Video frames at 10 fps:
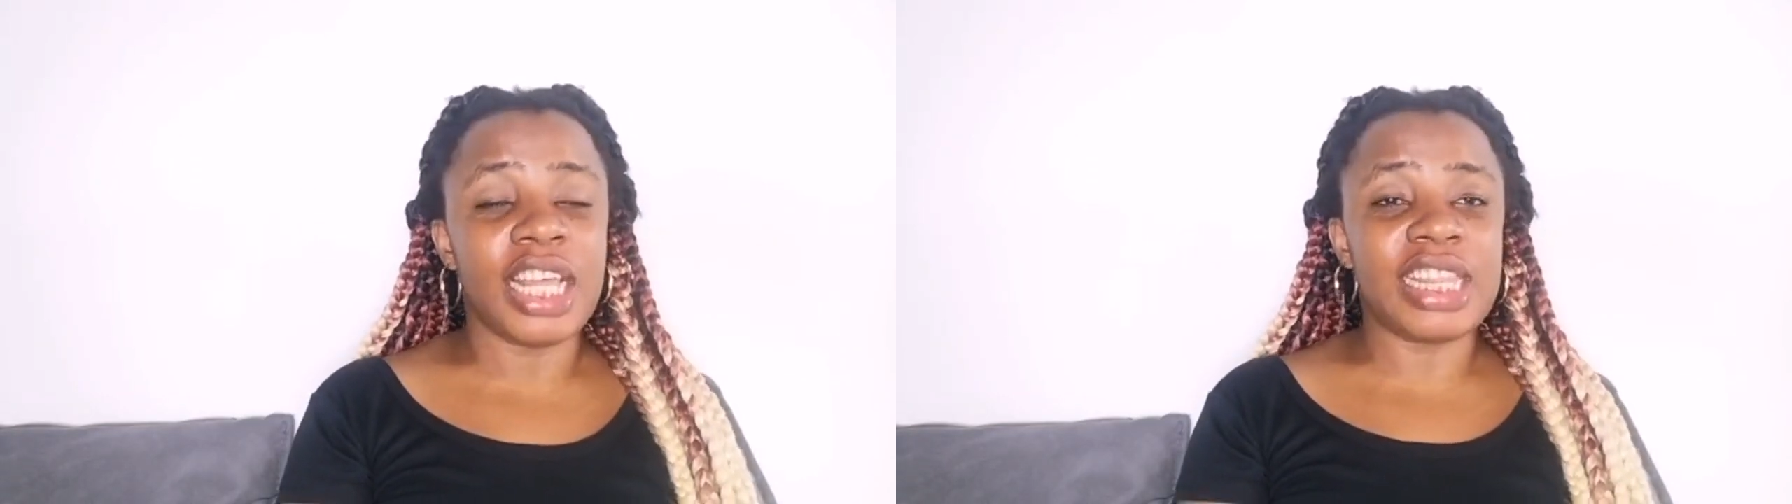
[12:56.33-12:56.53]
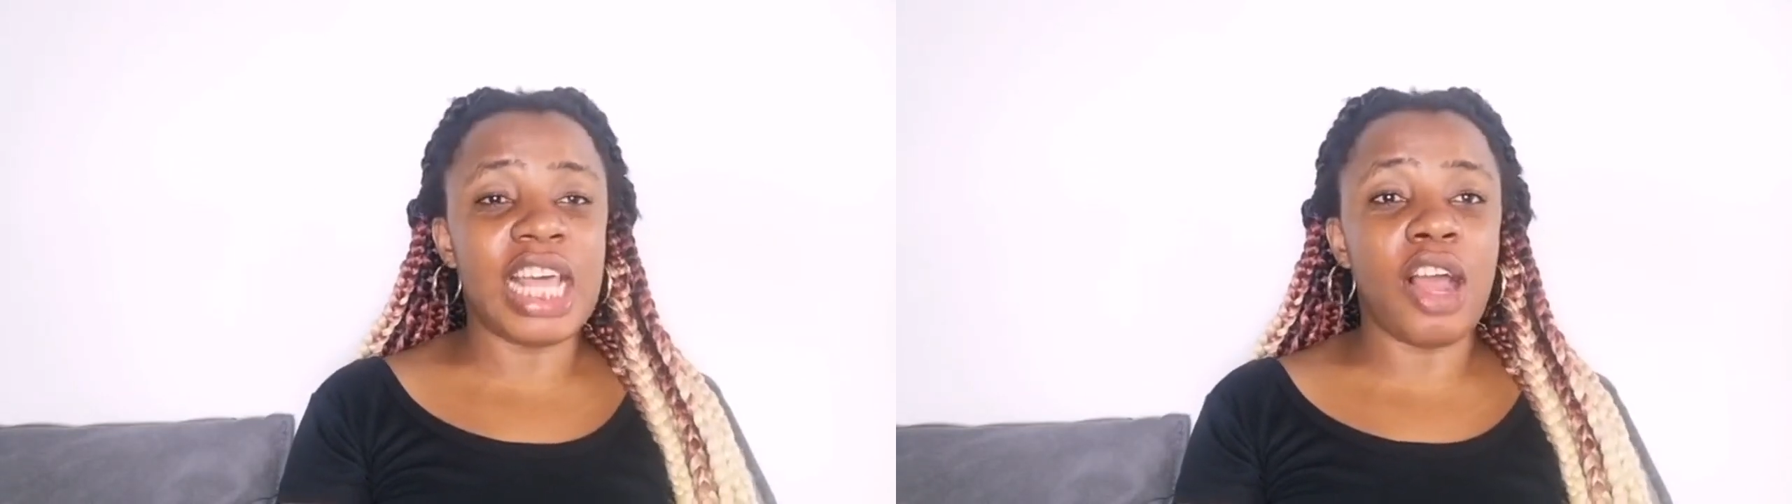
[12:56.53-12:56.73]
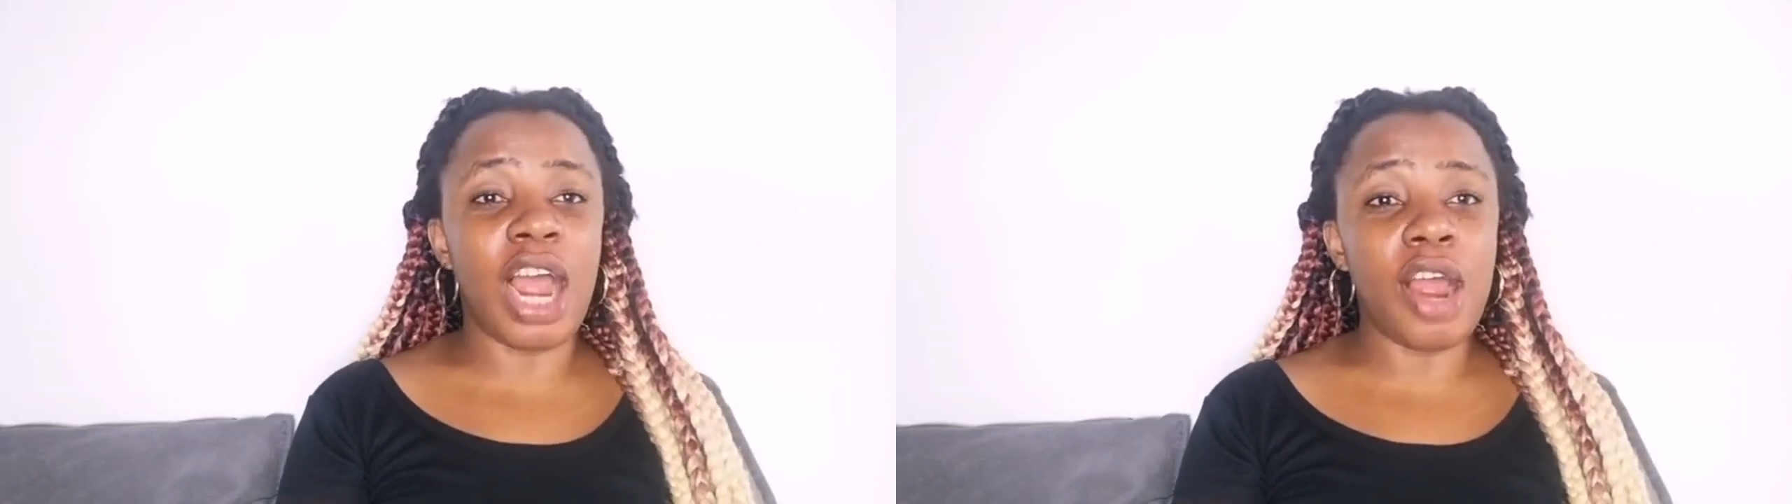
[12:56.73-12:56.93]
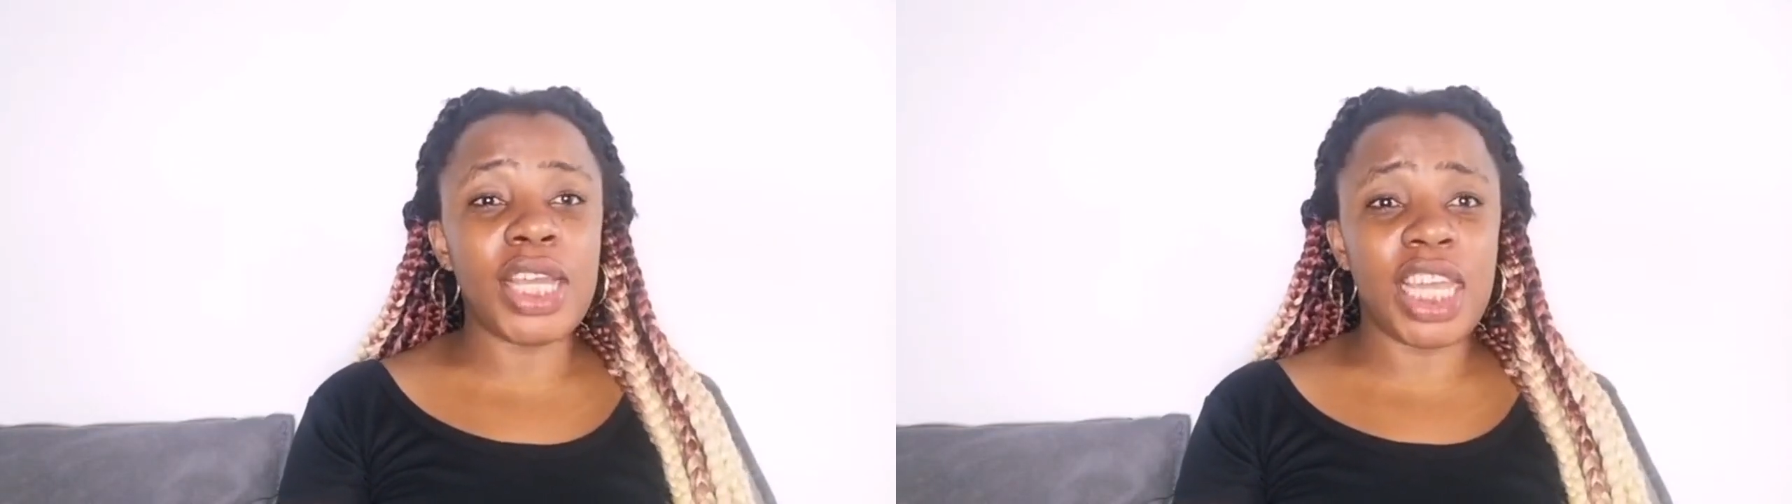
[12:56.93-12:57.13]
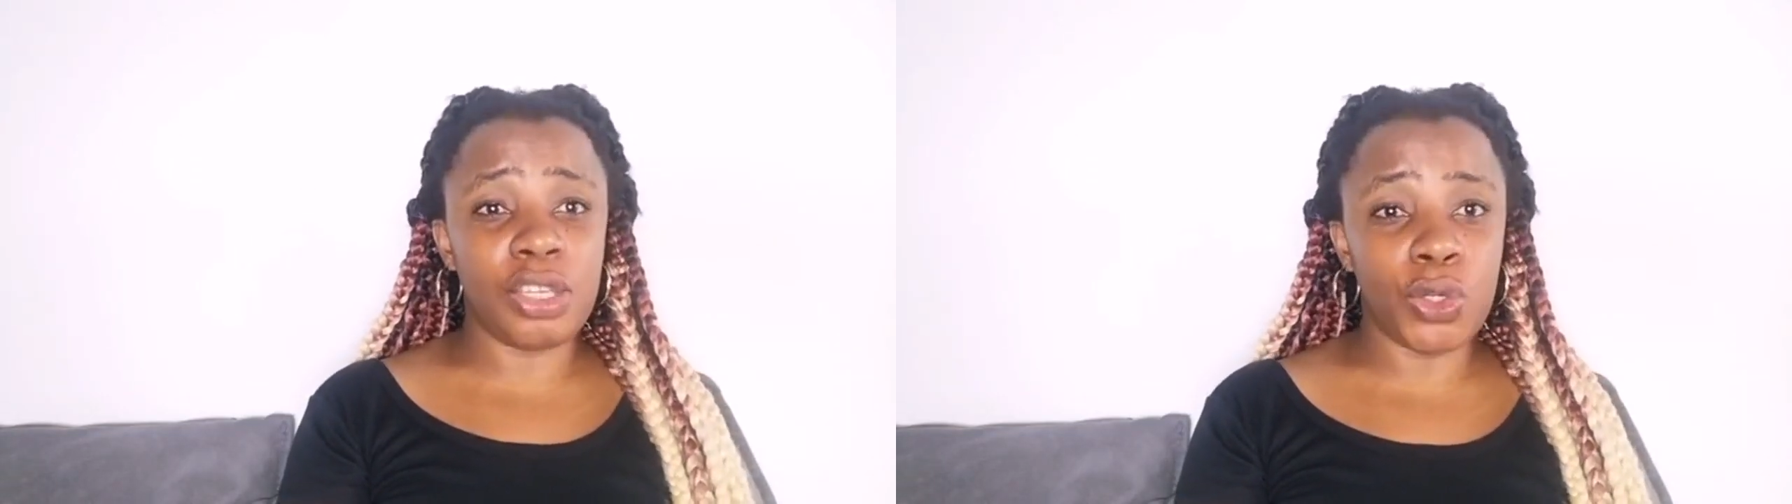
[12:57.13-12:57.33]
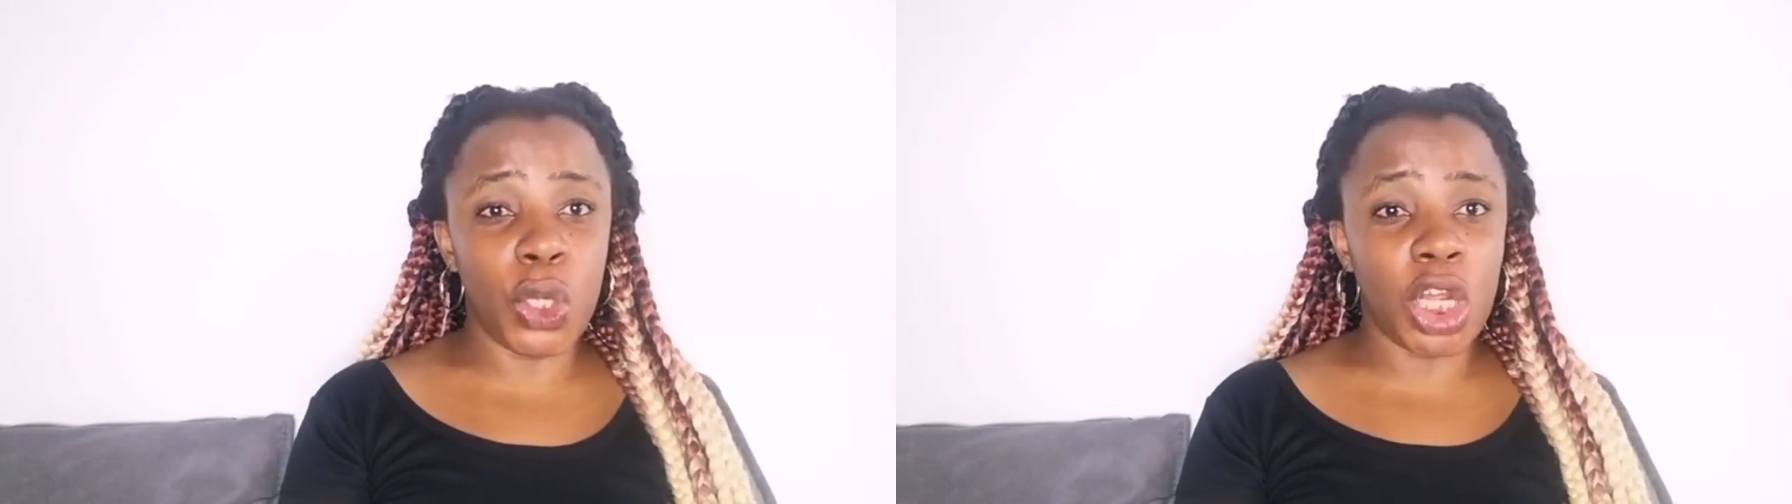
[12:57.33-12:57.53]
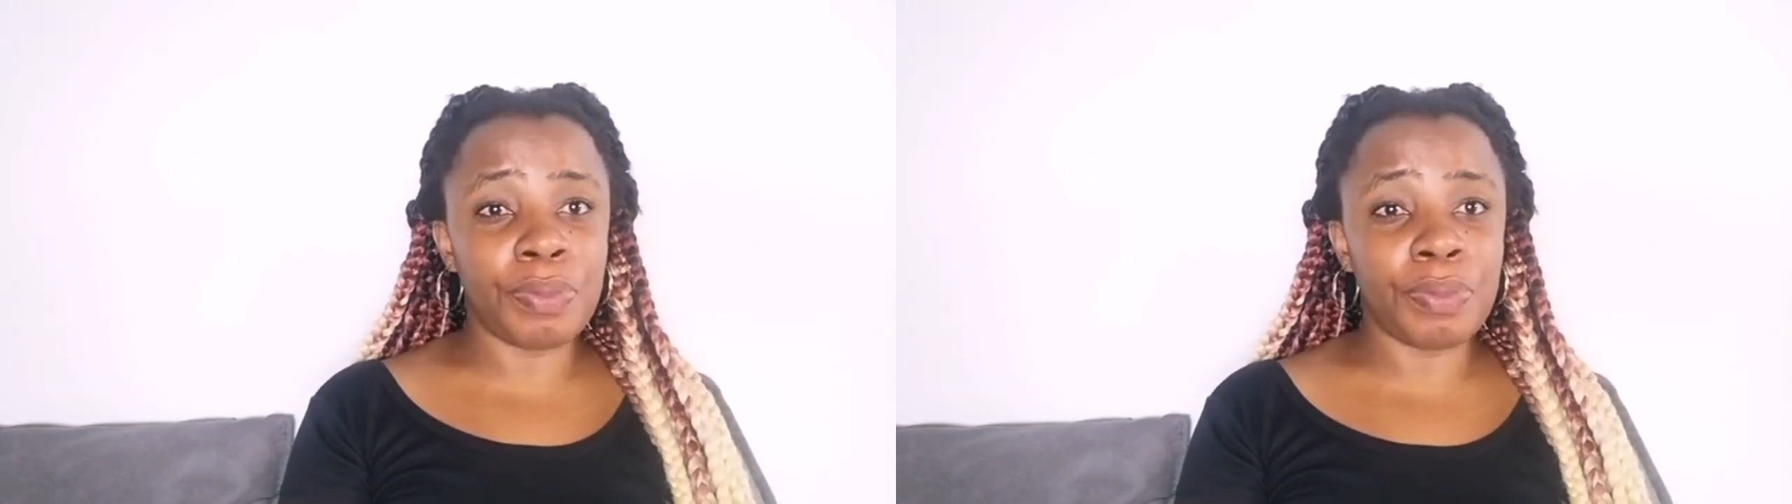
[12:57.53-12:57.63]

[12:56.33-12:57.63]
Now, how can you learn